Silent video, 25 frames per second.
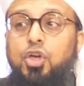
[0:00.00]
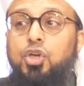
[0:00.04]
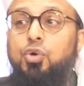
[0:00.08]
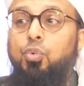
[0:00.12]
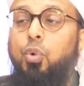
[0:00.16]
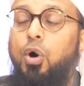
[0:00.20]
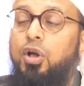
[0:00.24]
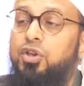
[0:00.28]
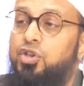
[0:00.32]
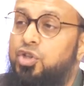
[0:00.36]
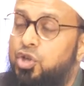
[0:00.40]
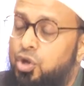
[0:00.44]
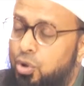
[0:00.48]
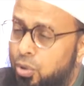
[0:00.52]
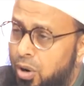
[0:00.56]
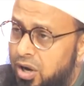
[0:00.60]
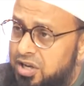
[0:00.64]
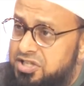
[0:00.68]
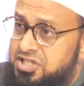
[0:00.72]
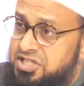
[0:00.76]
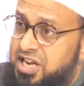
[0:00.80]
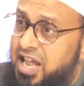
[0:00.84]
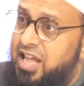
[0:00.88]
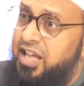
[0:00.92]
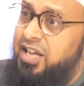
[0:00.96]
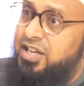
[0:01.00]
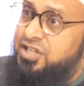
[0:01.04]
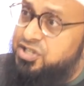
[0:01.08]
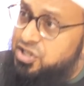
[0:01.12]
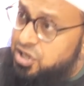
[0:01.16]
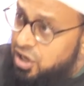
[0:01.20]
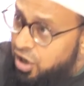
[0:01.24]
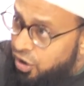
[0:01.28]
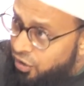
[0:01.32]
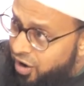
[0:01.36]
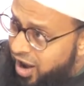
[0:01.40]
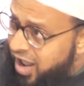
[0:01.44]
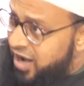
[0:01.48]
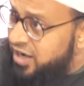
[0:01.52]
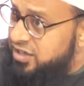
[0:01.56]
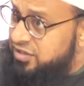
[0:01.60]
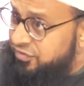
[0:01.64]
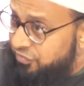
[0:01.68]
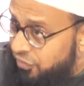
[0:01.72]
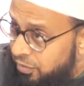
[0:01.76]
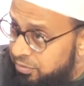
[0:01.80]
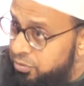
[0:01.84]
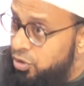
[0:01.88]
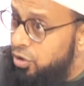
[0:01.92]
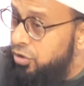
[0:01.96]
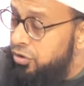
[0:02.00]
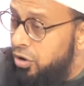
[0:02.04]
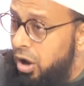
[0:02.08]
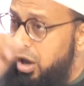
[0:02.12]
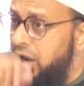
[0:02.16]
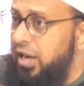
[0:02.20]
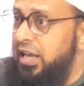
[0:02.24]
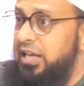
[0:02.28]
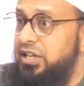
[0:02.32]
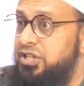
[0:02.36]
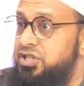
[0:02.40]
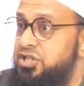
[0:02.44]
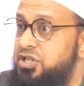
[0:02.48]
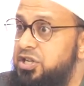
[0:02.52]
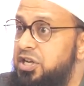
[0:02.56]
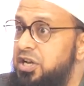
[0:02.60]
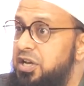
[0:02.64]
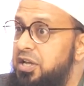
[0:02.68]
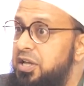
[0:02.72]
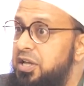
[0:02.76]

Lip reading: What you are saying is correct from your knowledge.